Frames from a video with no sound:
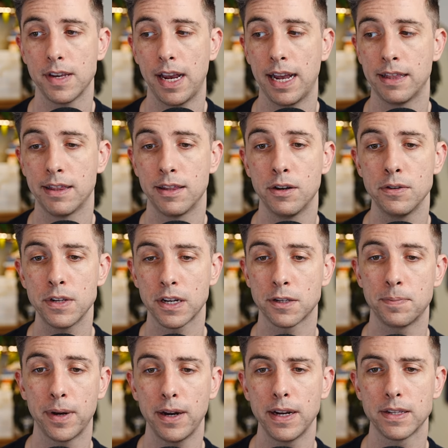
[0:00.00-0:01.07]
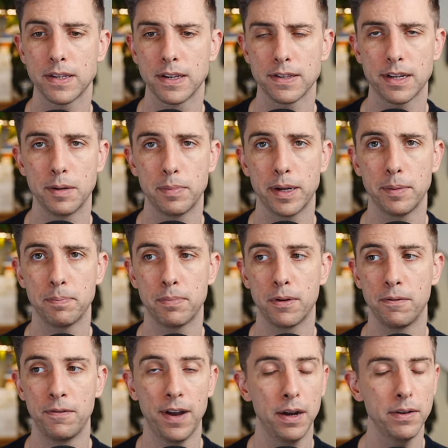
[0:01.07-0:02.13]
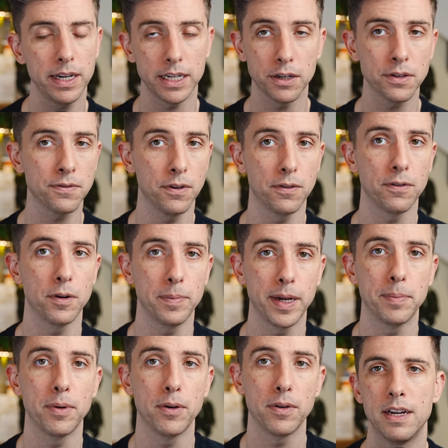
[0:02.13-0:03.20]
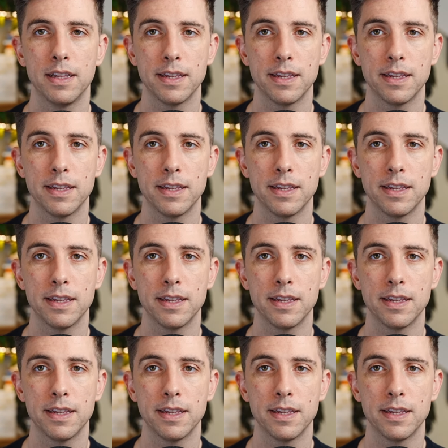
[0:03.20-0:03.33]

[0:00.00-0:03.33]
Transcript: and those experiences can be profoundly useful for people.